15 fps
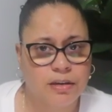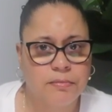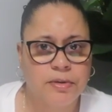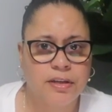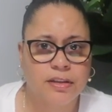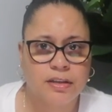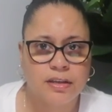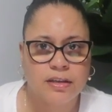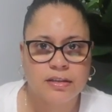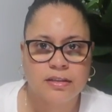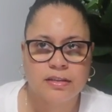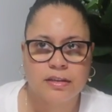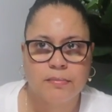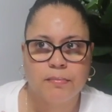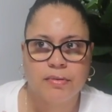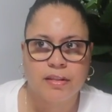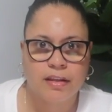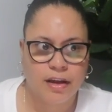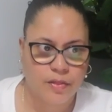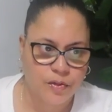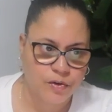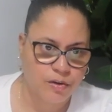I mean, it's a
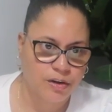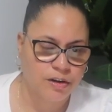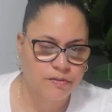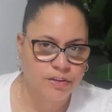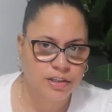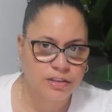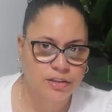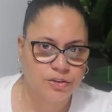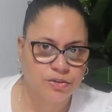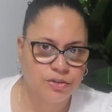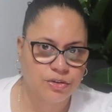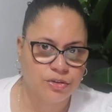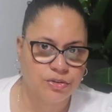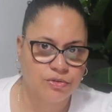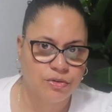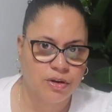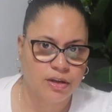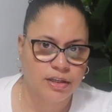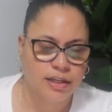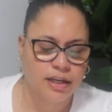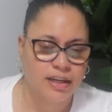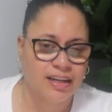plethora of things that you can do
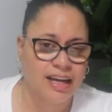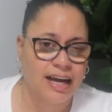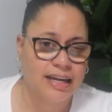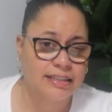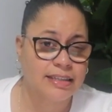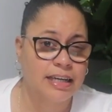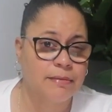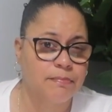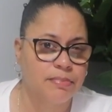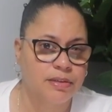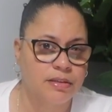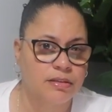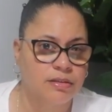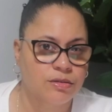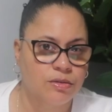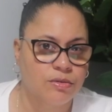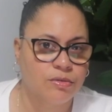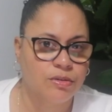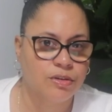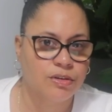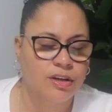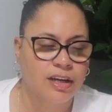on it, and as a business
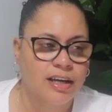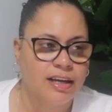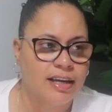owner,